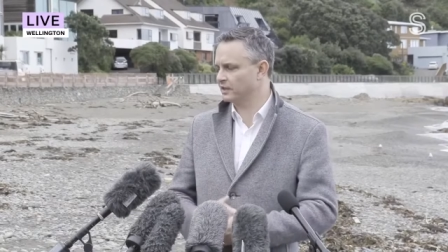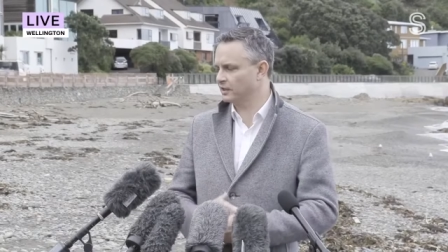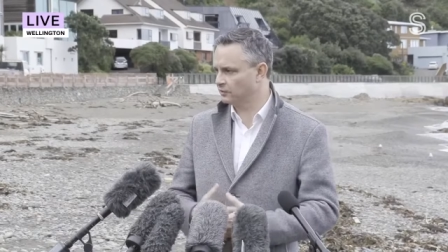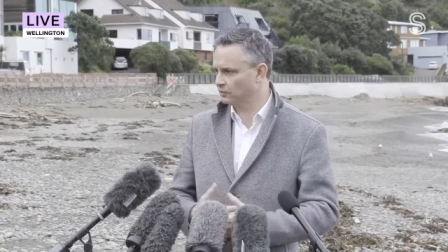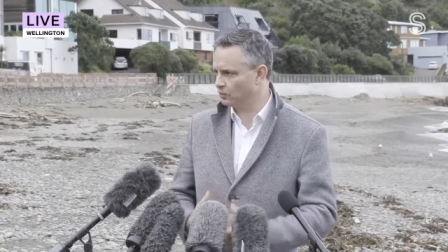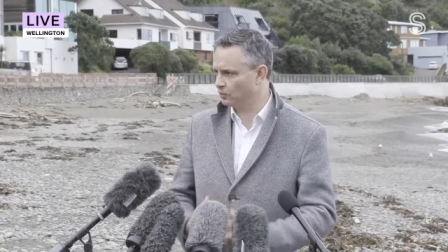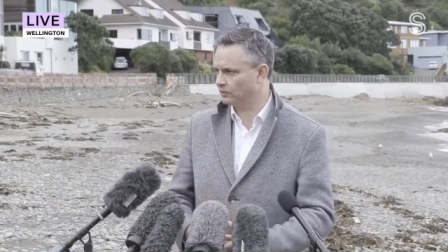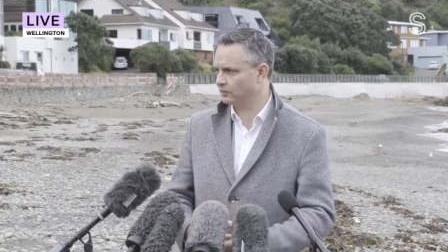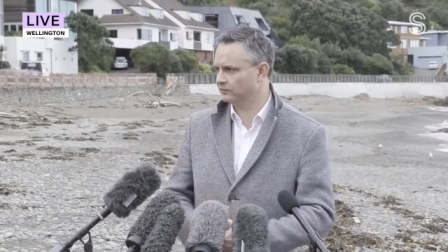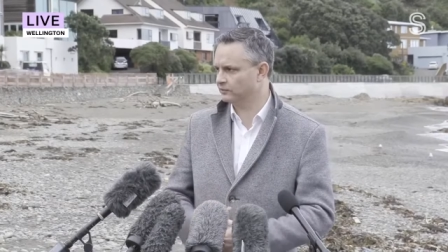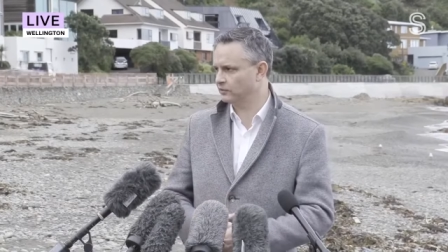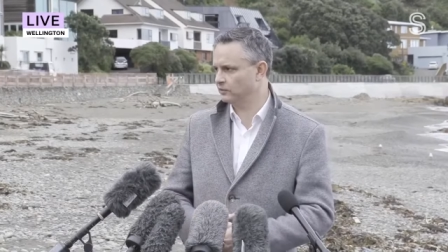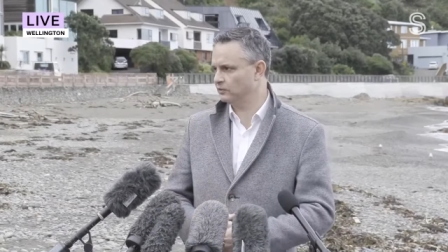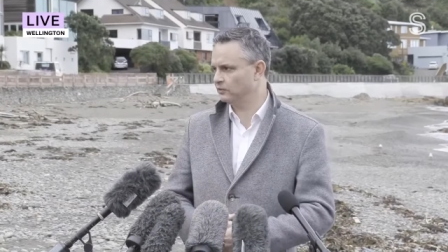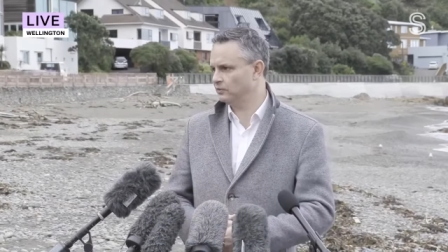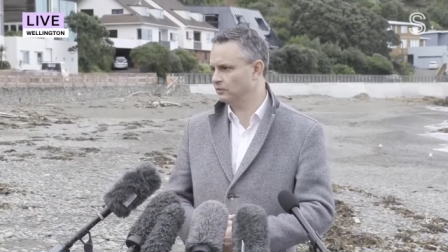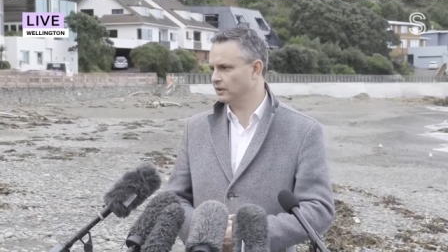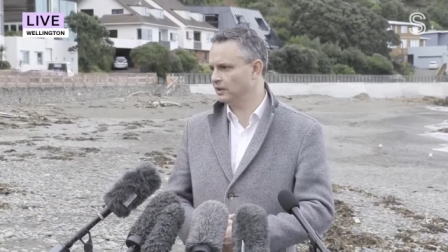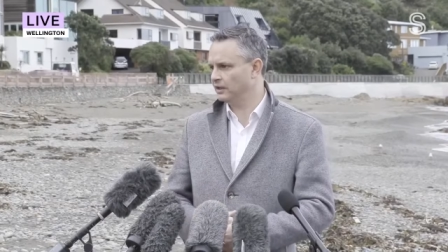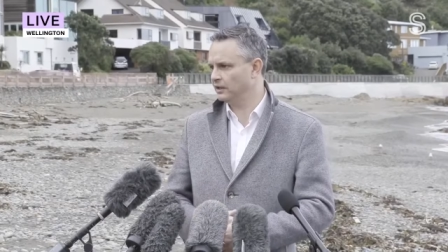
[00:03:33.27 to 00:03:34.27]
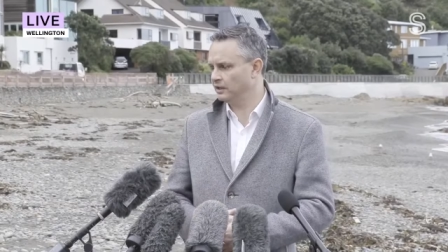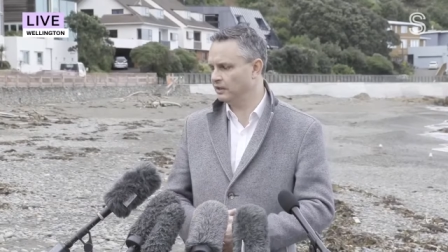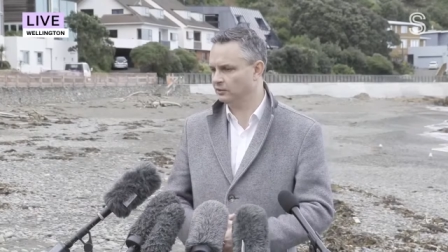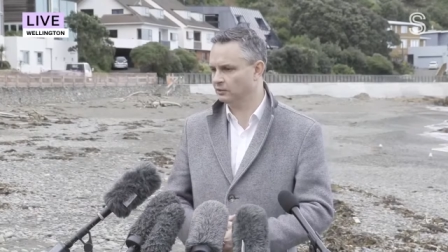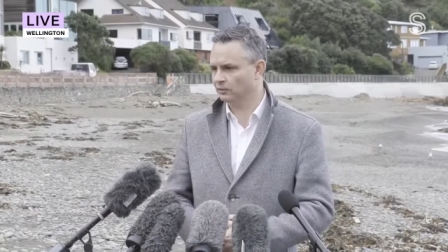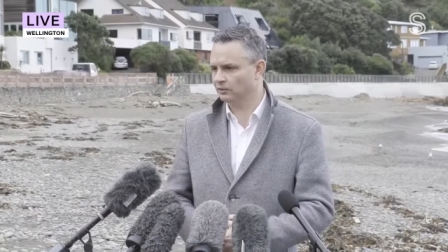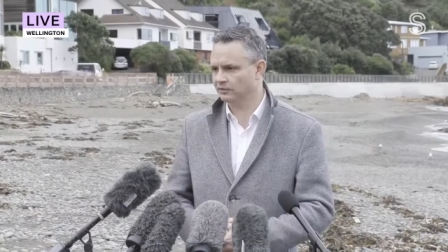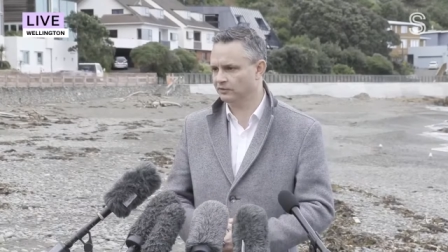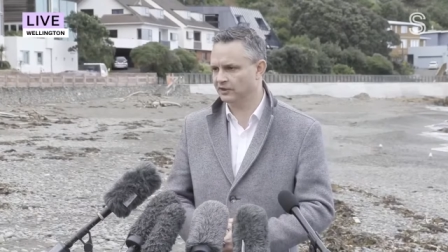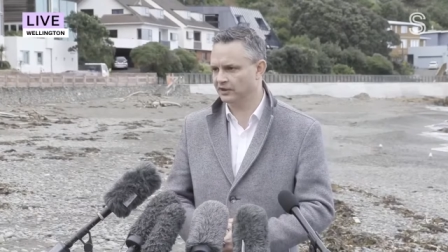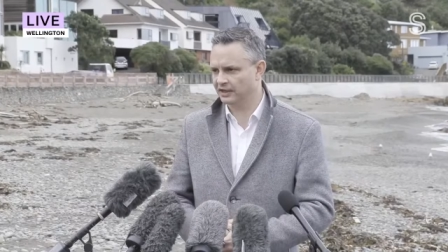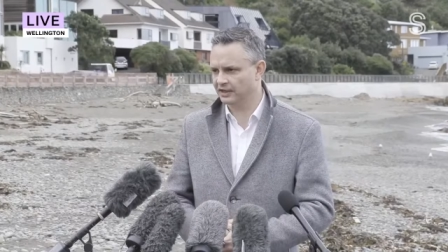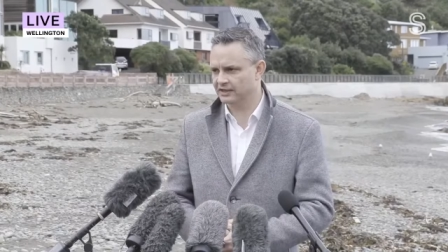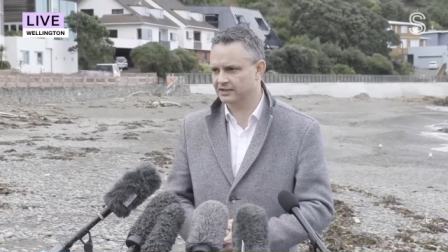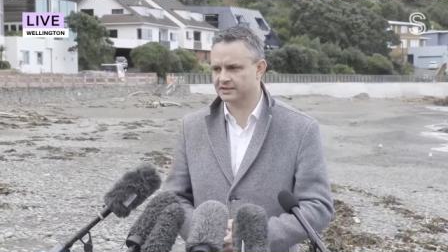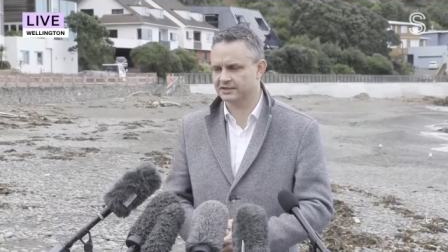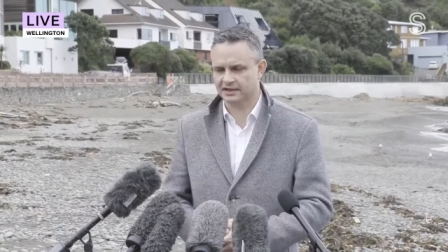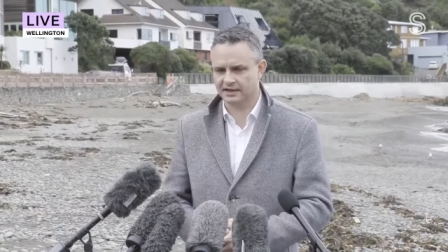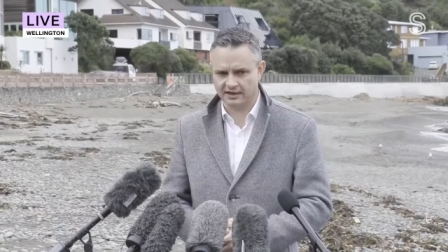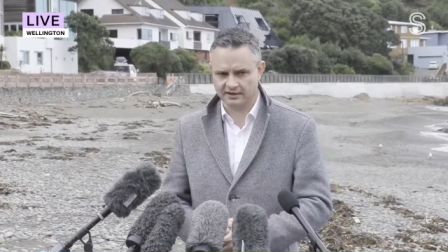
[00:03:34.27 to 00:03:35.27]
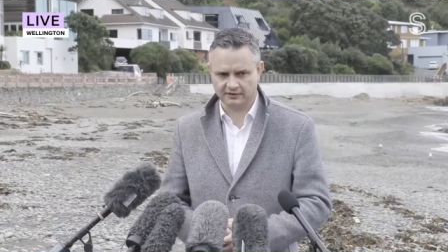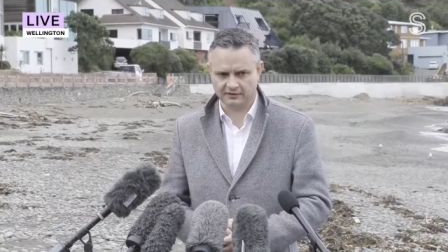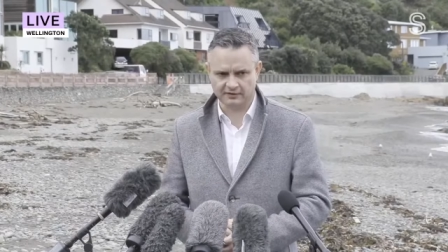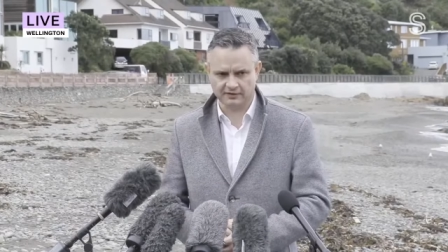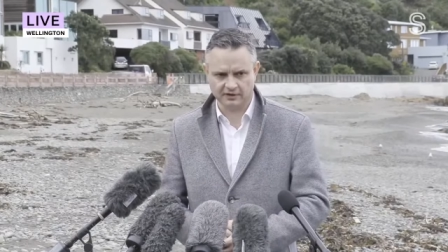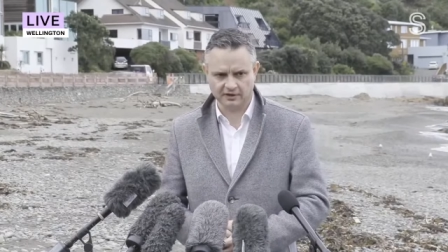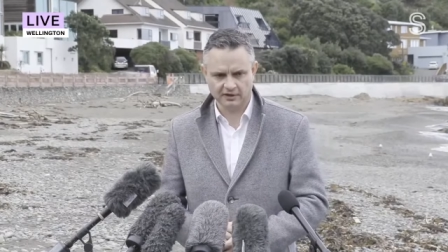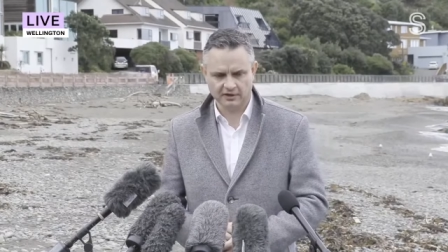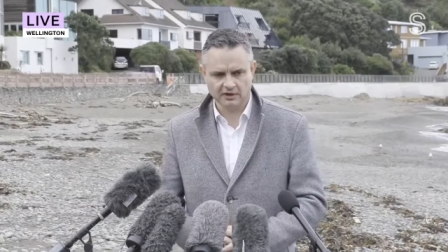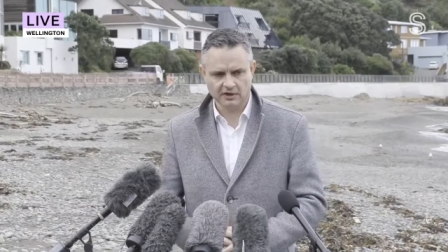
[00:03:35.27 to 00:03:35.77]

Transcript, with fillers: in order to uh, in order to get started.